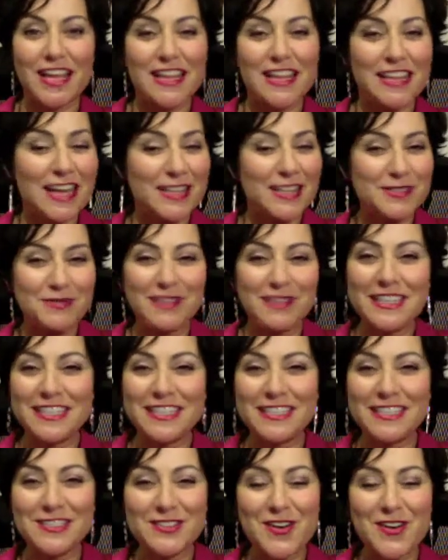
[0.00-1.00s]
That's what it
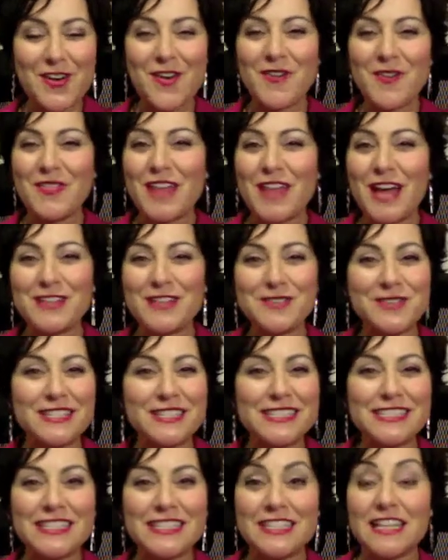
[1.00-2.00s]
is to own. That's what it
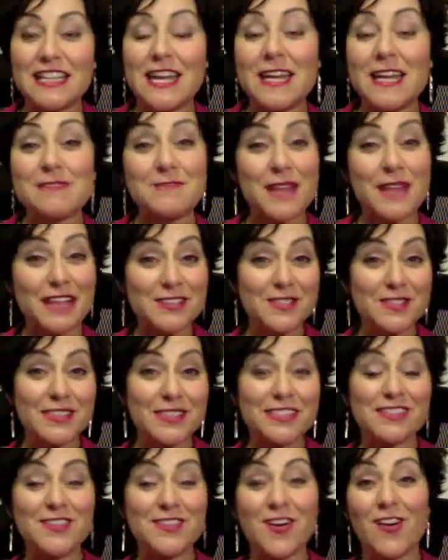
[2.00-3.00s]
is to claim. That's what it
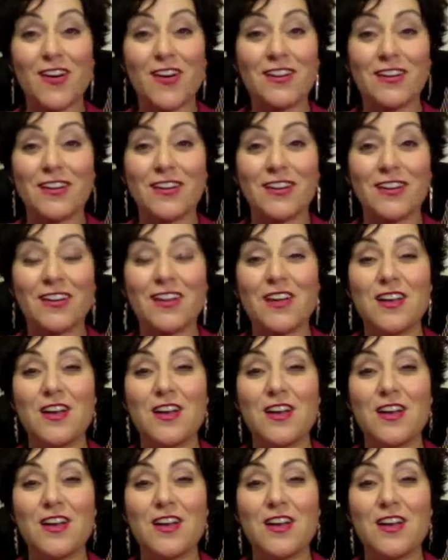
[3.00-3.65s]
is to honor.